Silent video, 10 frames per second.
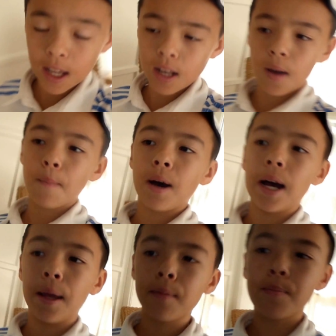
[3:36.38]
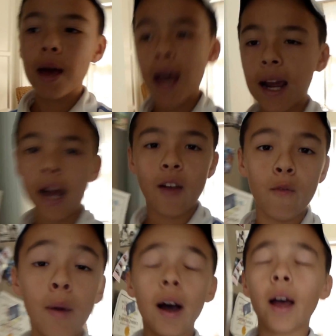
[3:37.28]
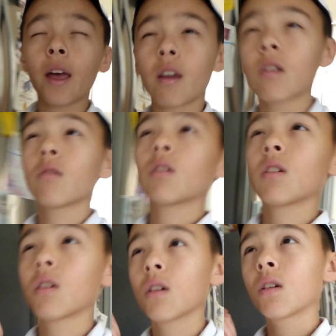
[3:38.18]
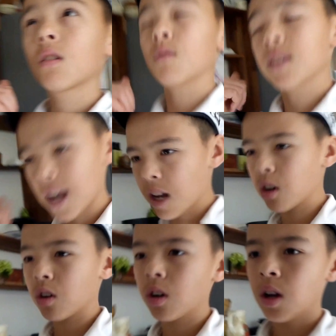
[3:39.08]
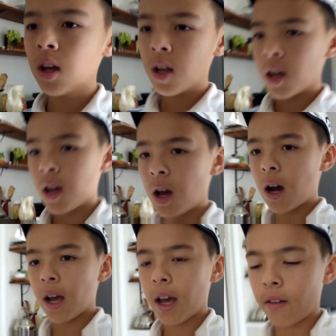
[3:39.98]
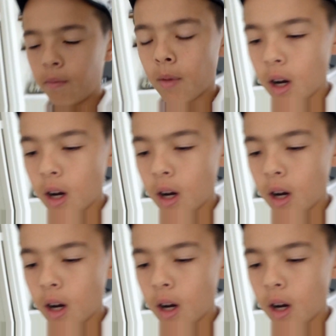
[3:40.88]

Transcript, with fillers: in my bag. I have my retainer. I have